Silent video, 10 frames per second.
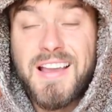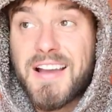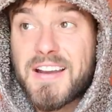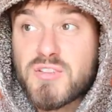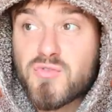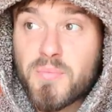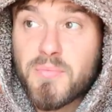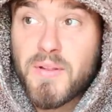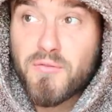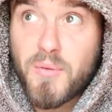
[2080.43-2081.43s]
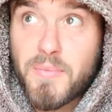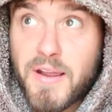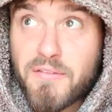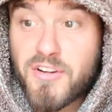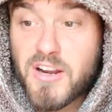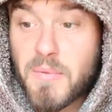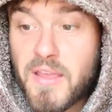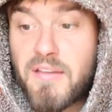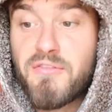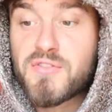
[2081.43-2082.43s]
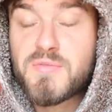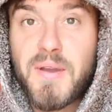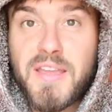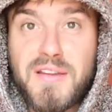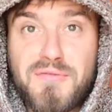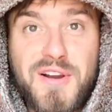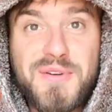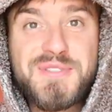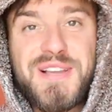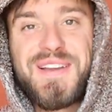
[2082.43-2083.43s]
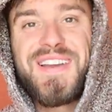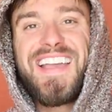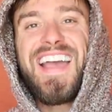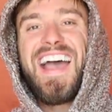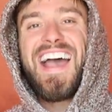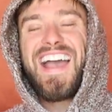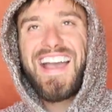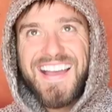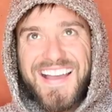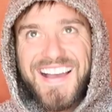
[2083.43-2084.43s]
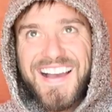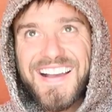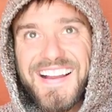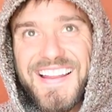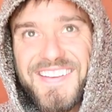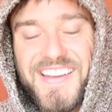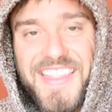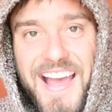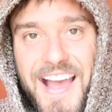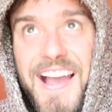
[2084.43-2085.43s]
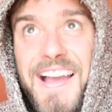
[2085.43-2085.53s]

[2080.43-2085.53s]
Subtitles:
And here's Rob now in front of me here for his bacon roll. So I'm going to leave it at that.